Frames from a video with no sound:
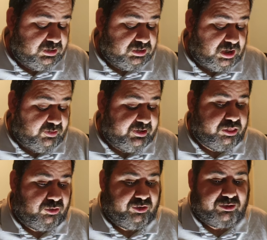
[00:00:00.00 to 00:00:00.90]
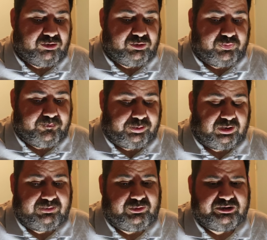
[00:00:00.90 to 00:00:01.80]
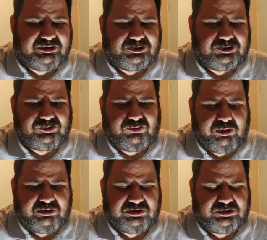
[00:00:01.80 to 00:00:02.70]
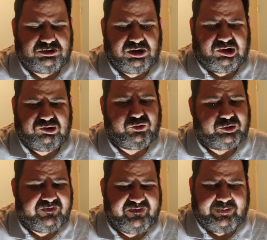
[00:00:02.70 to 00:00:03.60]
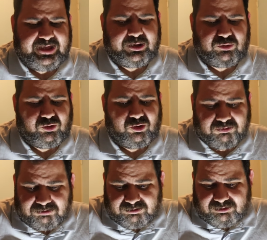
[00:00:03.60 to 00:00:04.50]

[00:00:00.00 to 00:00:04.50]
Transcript: Going through primary school was not good for me at all.